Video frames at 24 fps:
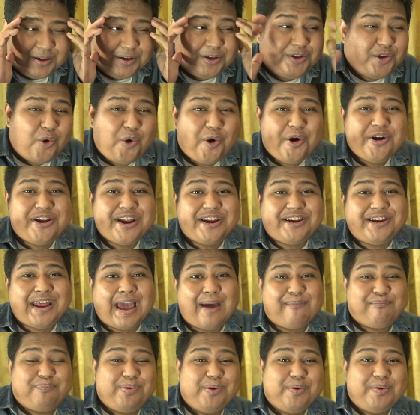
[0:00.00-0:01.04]
you're the
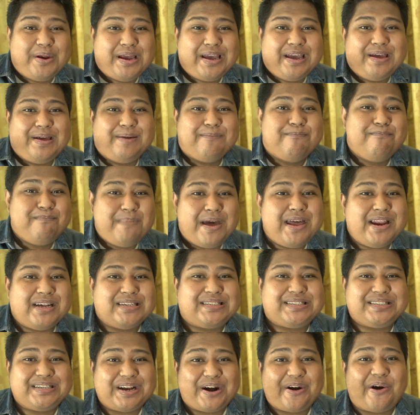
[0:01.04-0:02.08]
Deputy
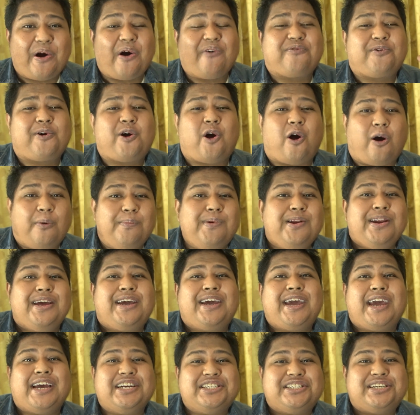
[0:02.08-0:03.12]
Minister of
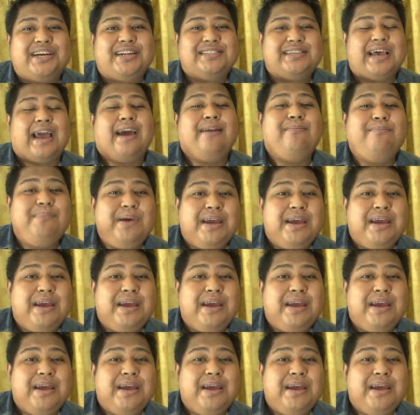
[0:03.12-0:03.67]
Communications and